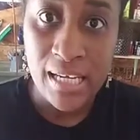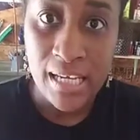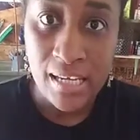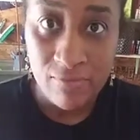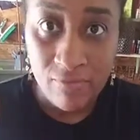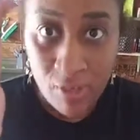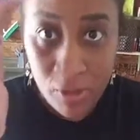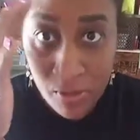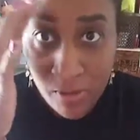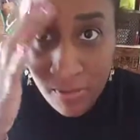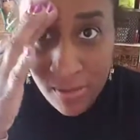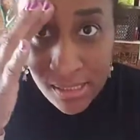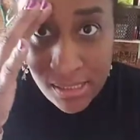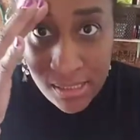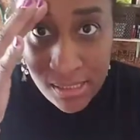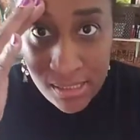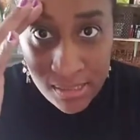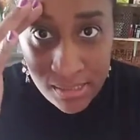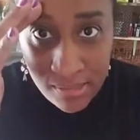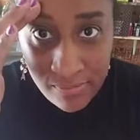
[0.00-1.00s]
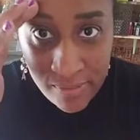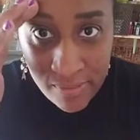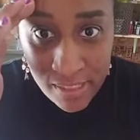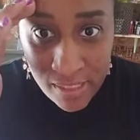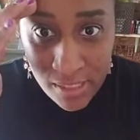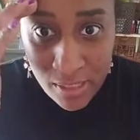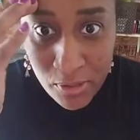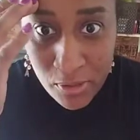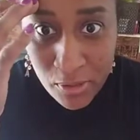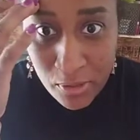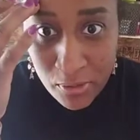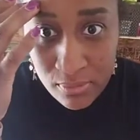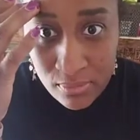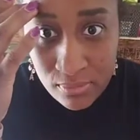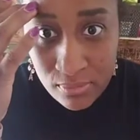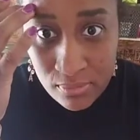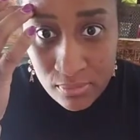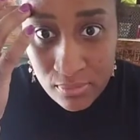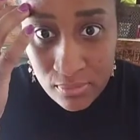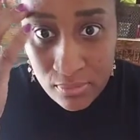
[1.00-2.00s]
If you're watching this video,
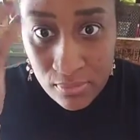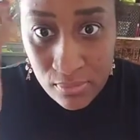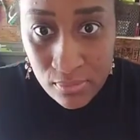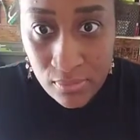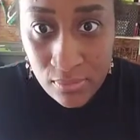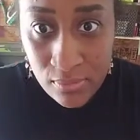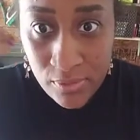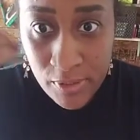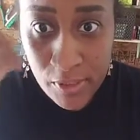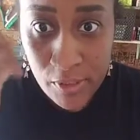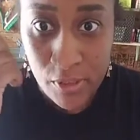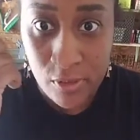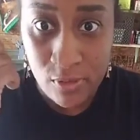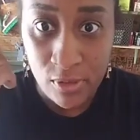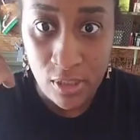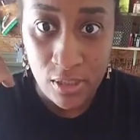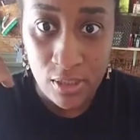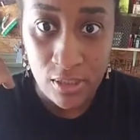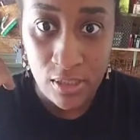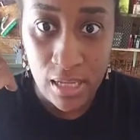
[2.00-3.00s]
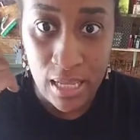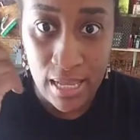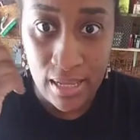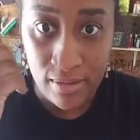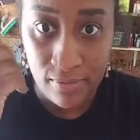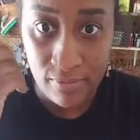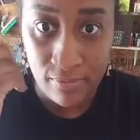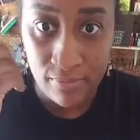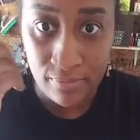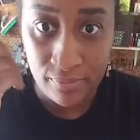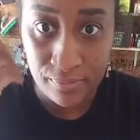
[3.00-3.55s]
we are no longer live.